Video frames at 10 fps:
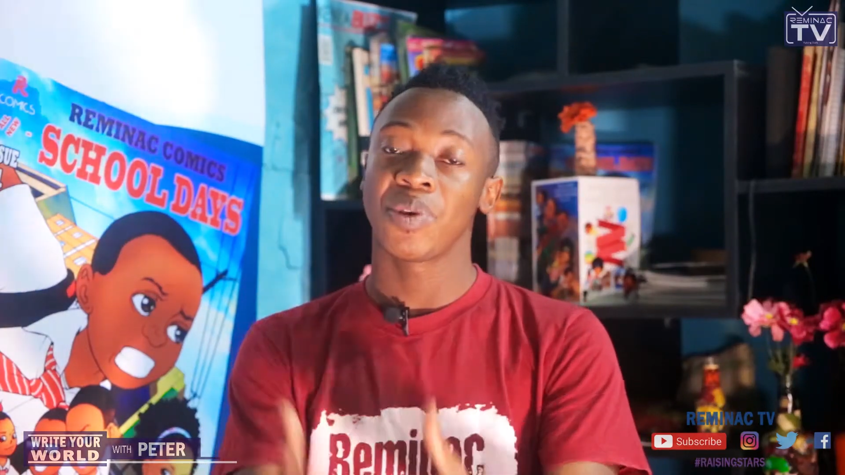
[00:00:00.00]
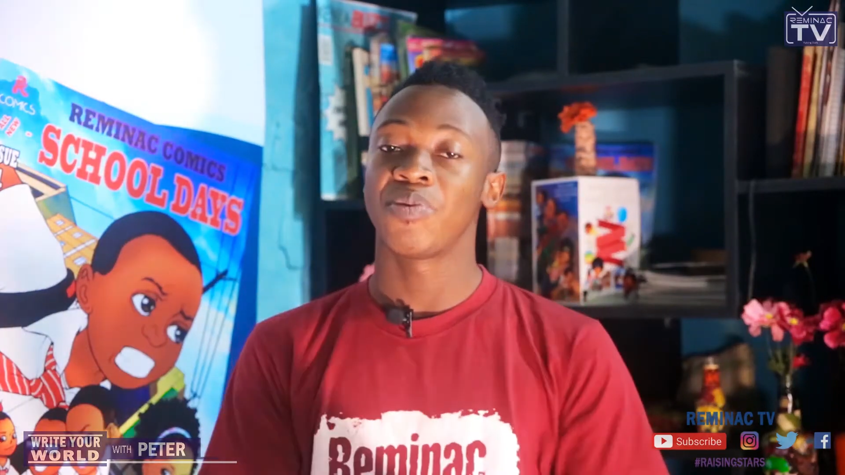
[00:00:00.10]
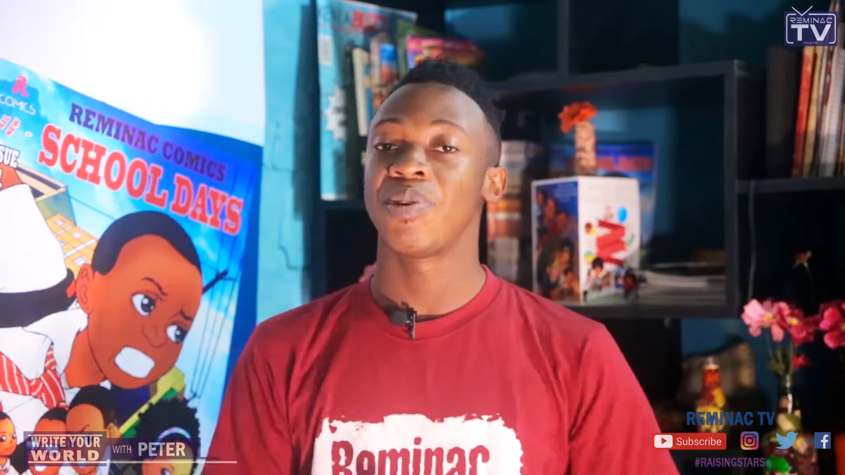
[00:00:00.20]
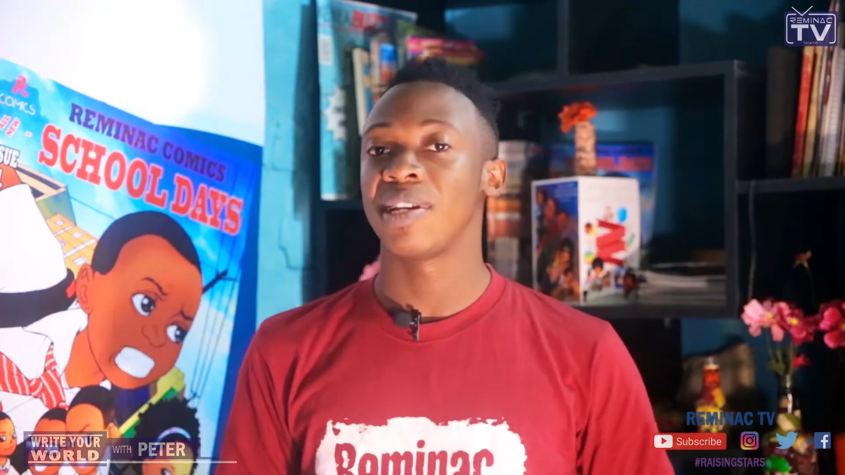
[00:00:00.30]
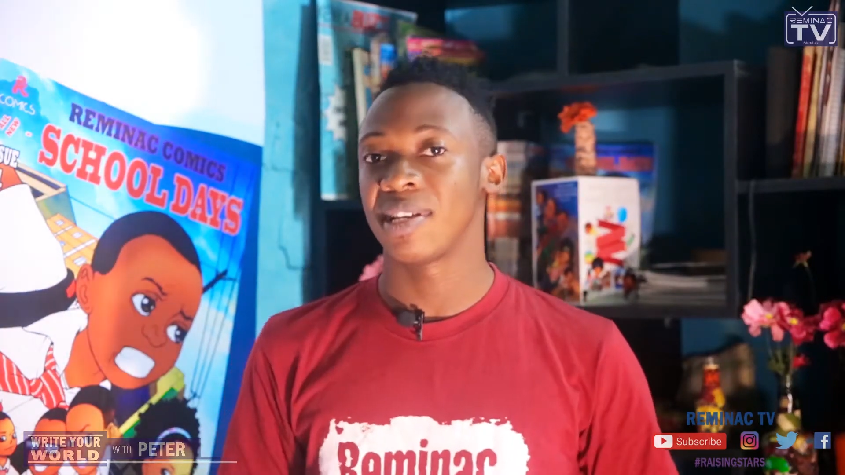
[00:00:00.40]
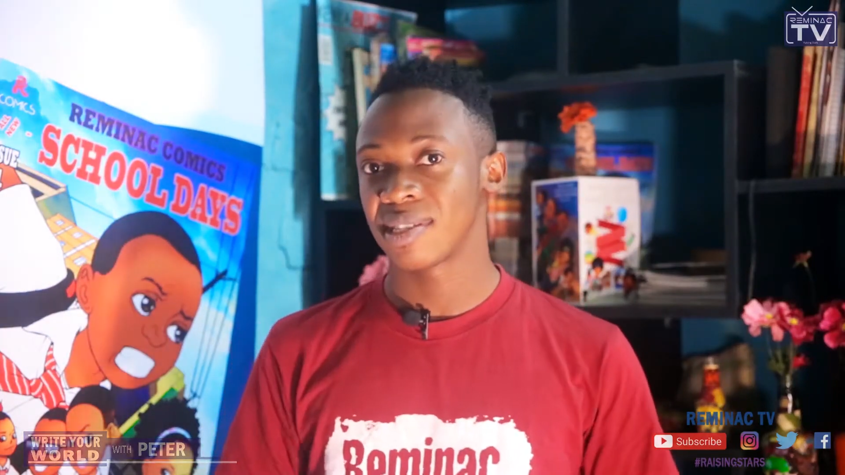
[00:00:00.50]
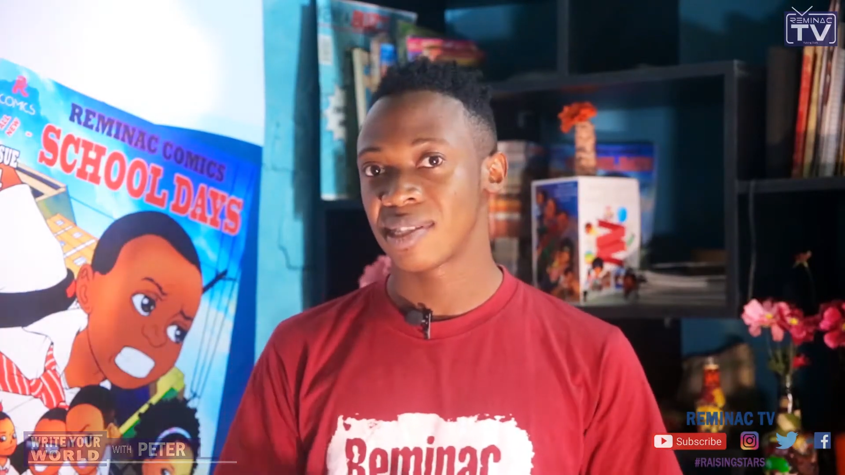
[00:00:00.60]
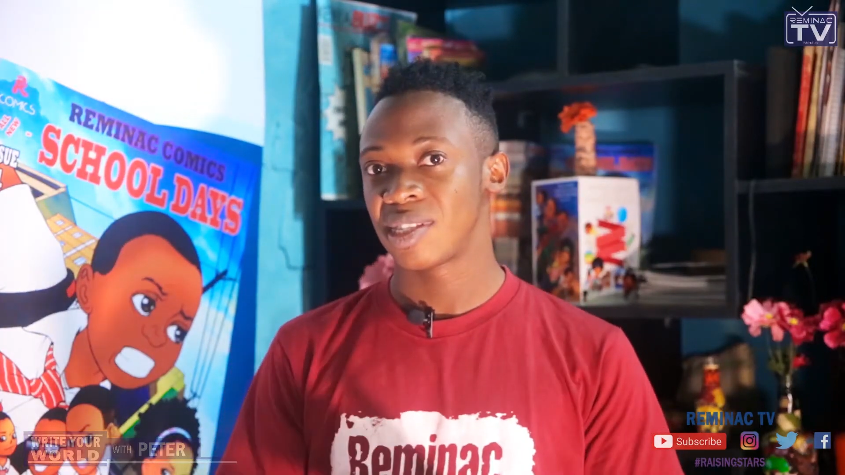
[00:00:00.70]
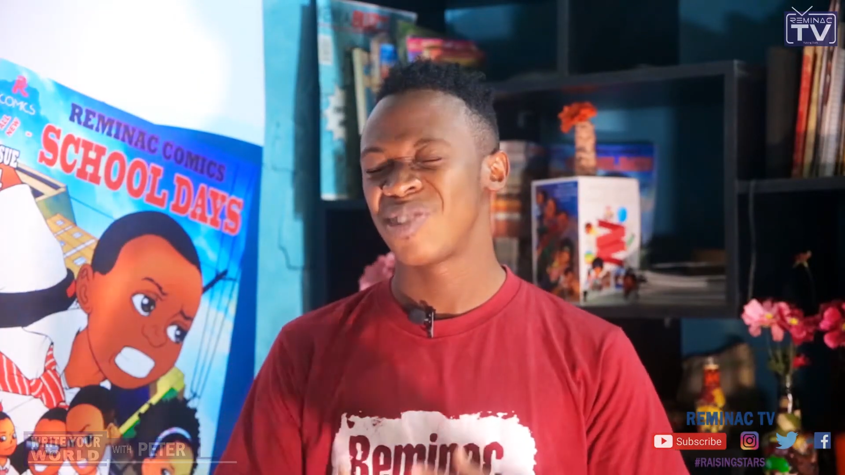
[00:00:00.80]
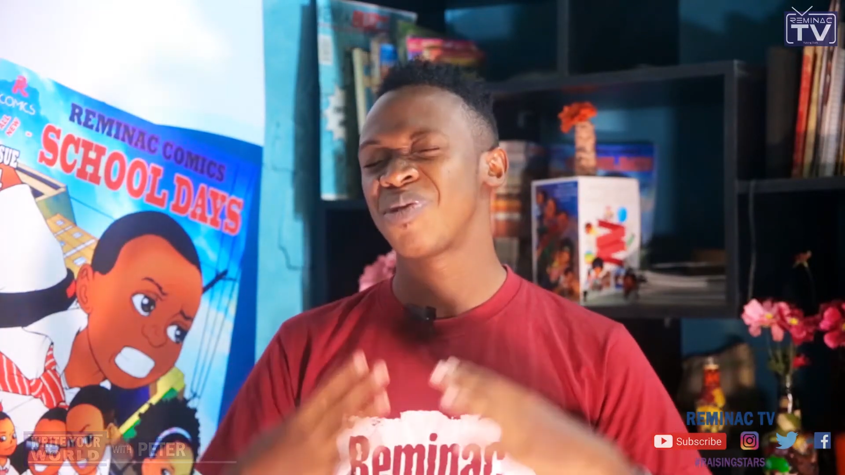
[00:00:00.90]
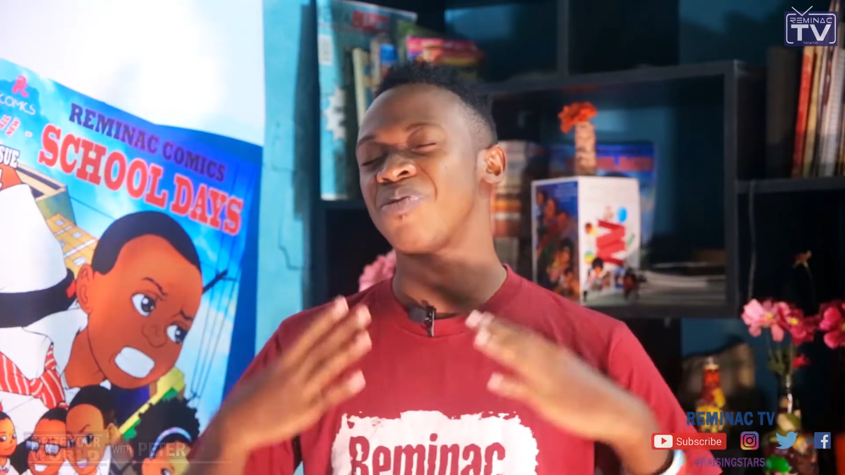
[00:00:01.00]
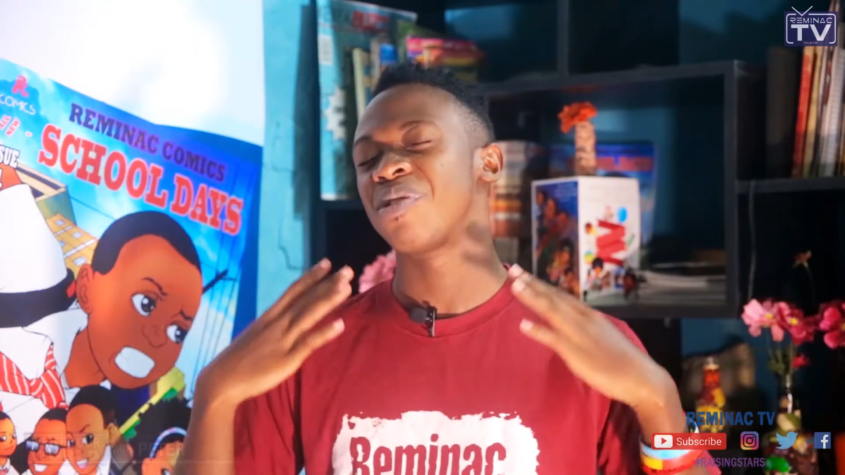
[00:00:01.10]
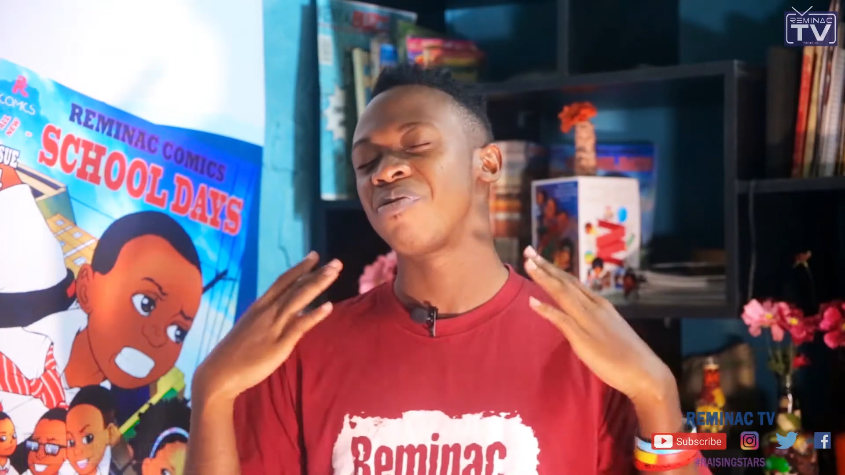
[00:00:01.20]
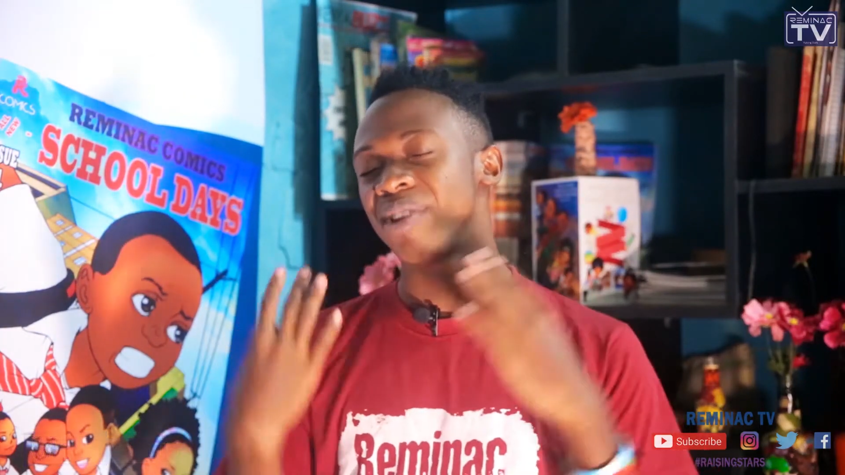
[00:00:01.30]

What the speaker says: your readers, the